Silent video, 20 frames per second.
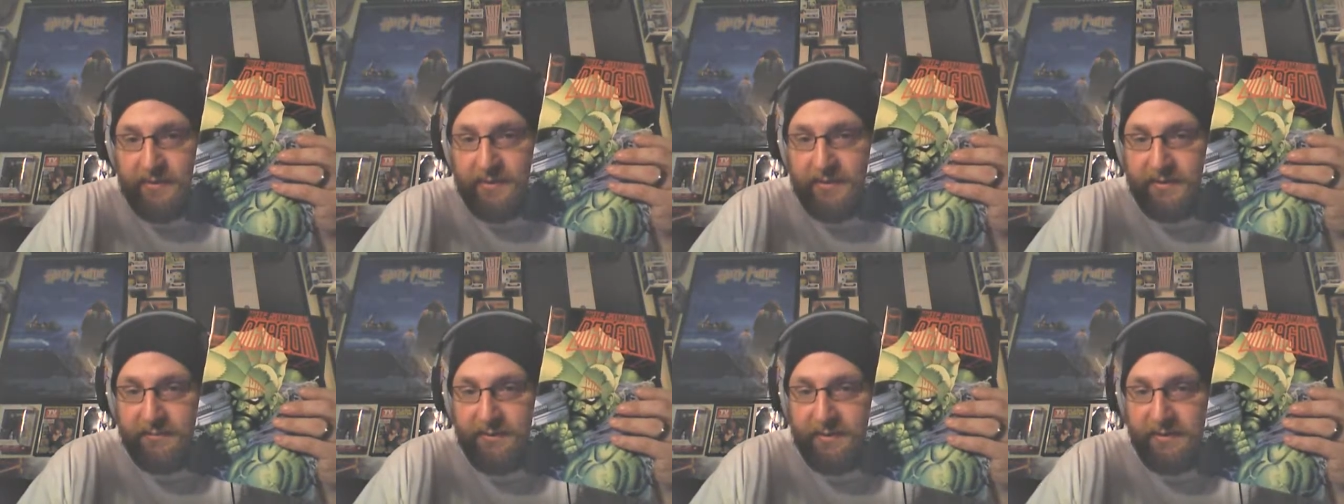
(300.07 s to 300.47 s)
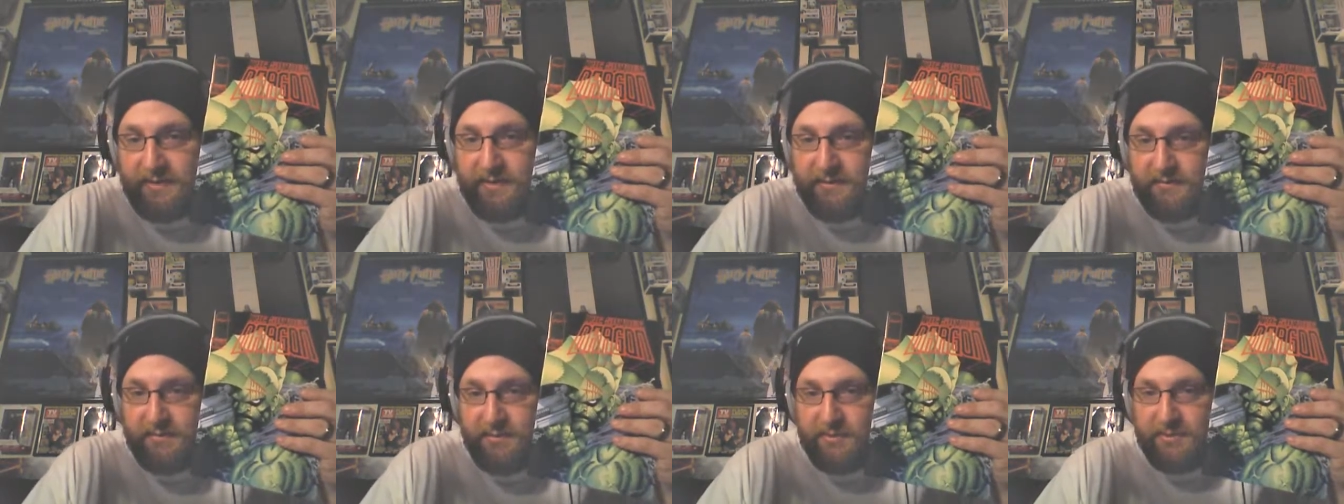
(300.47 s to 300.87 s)

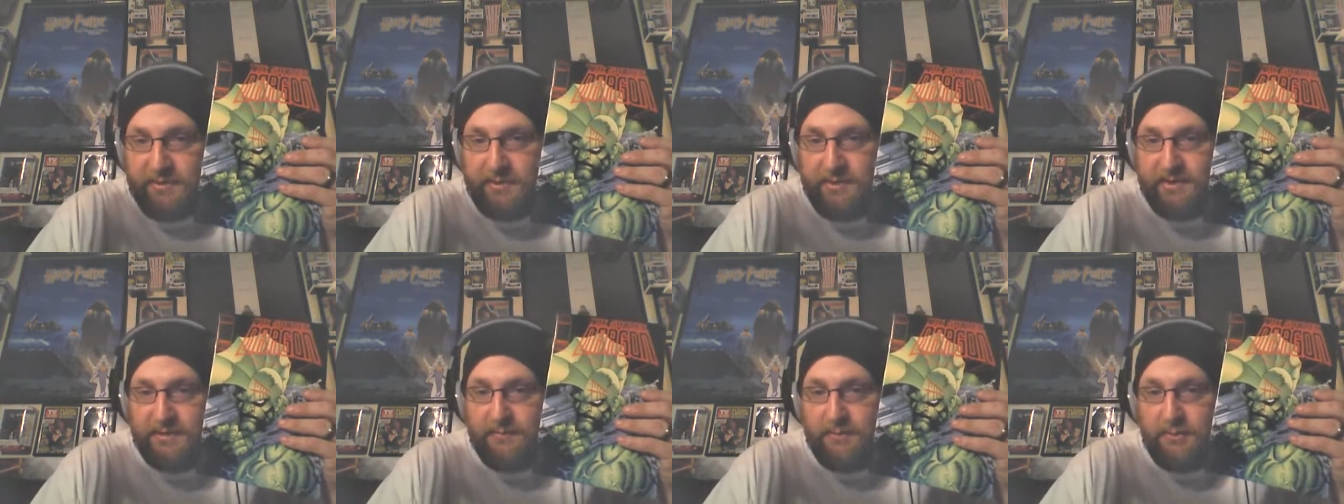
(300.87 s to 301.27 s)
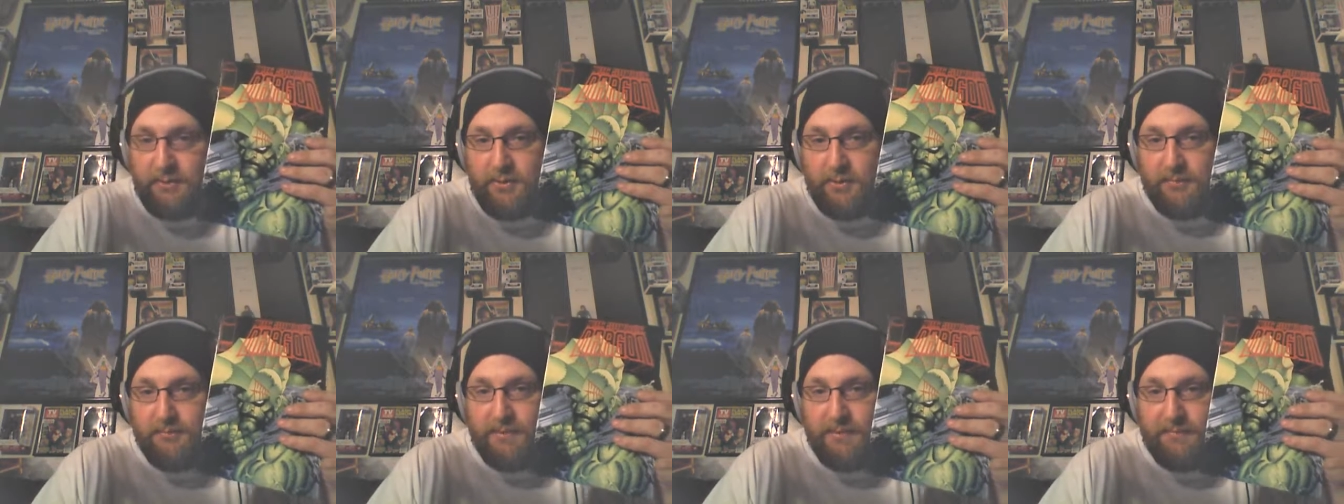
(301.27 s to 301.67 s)
independent book
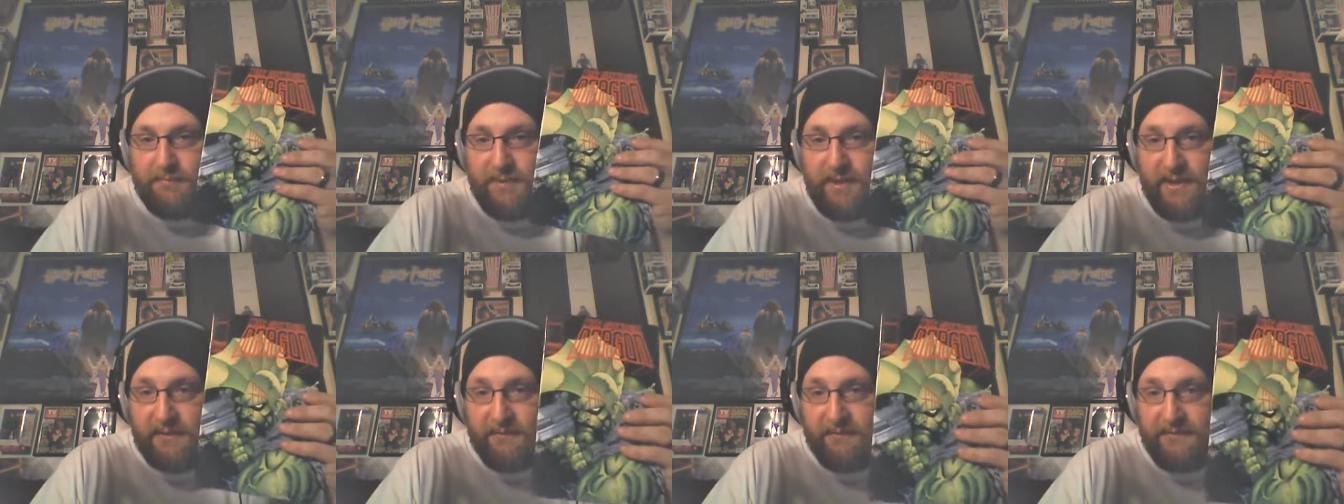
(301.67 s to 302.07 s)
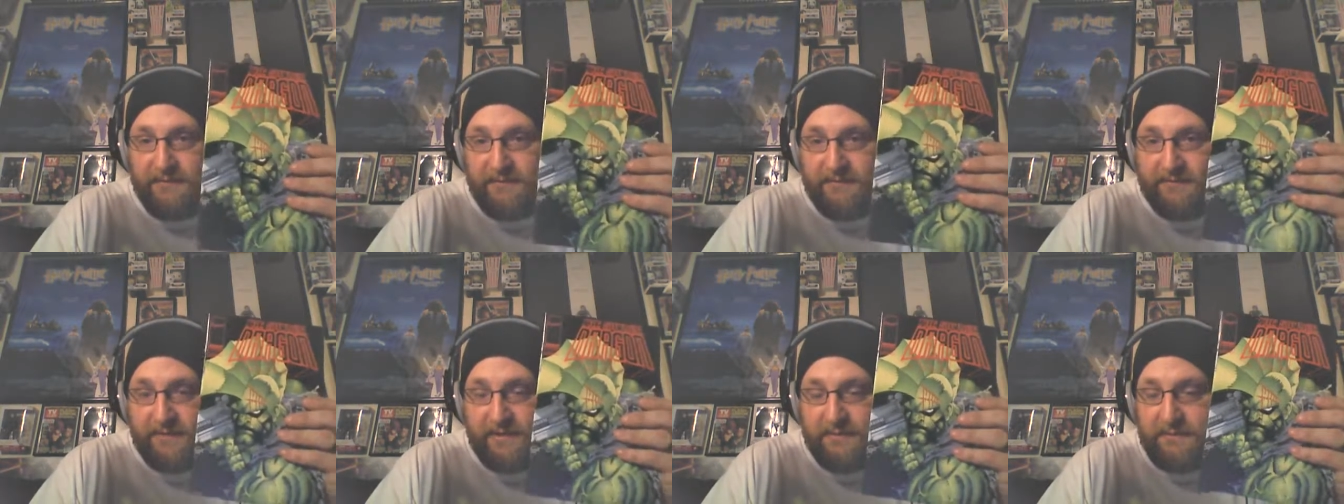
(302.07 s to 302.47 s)
anymore, but back when
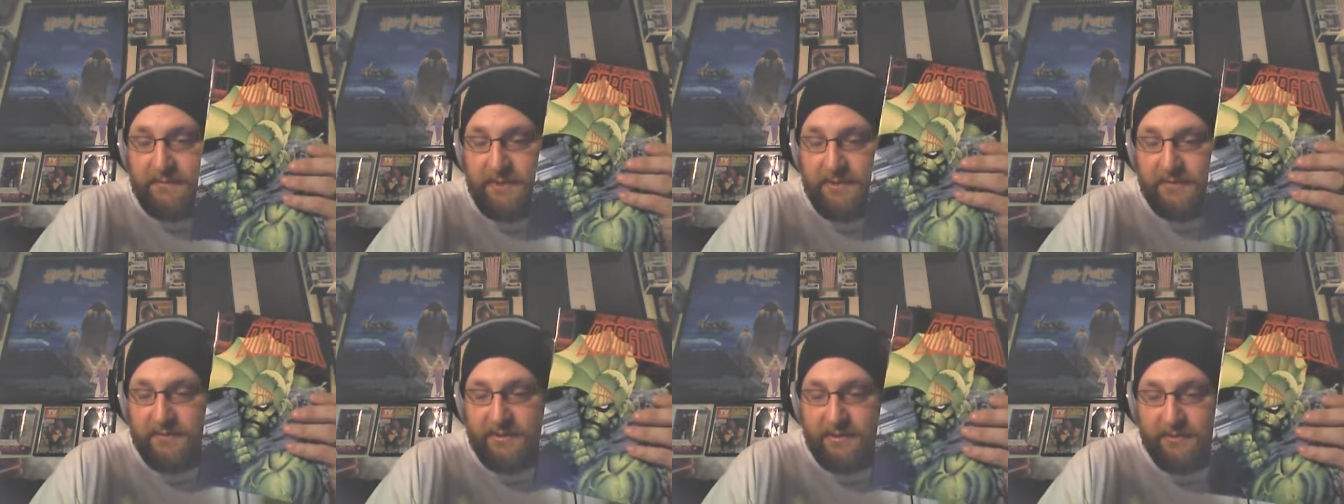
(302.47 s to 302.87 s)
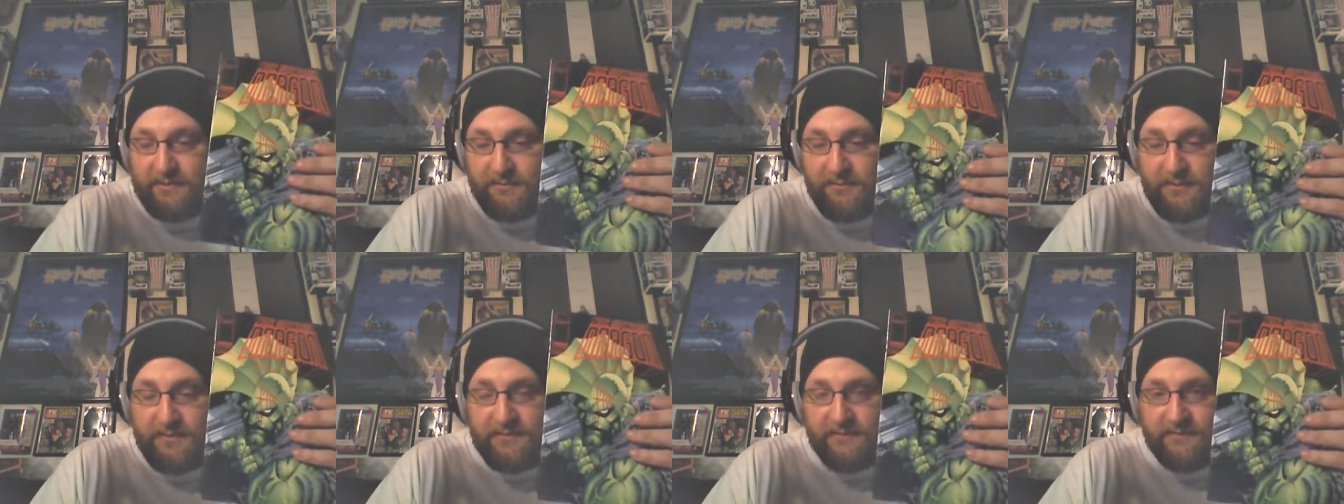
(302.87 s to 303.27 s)
this came out, he
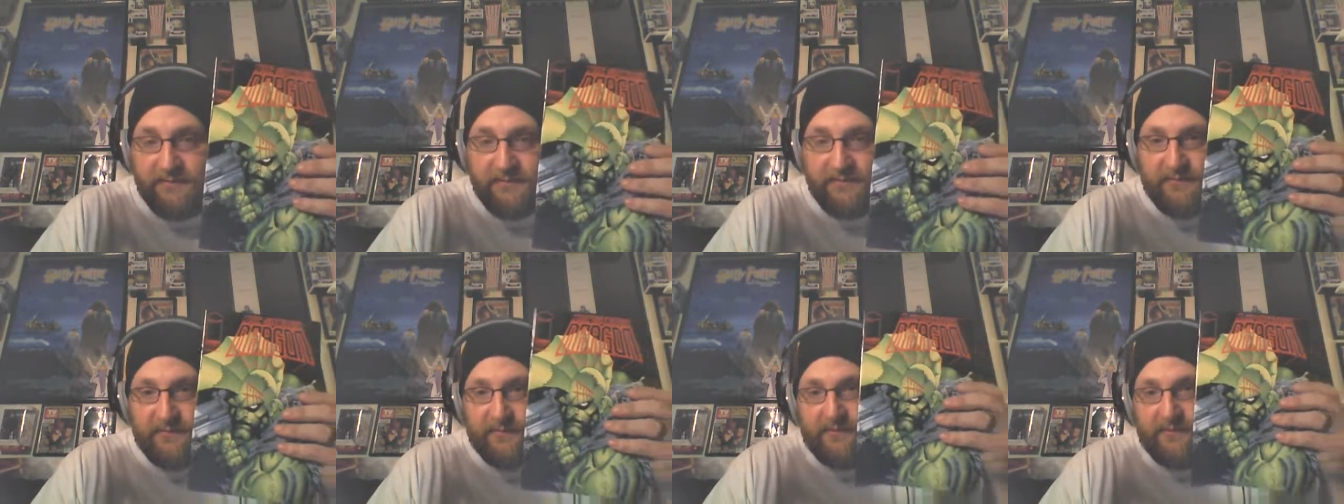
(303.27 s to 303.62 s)
was.